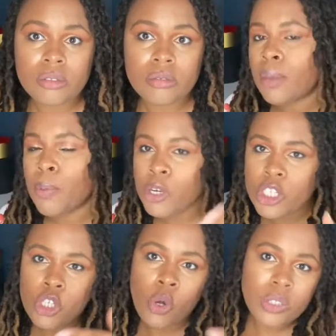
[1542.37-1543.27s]
The
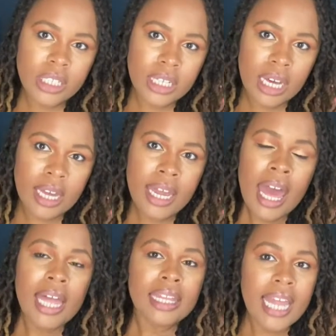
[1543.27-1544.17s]
person holding the gun
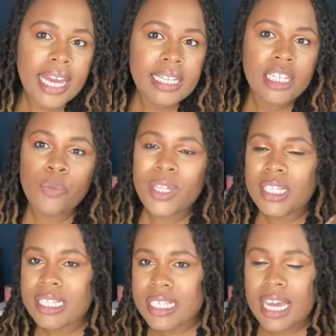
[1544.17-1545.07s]
likely
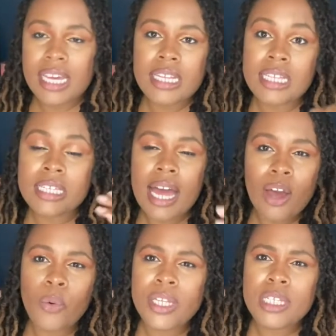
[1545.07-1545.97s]
within seconds is not
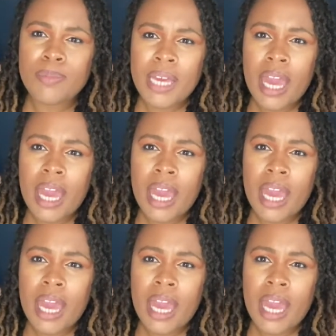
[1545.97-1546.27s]
going to be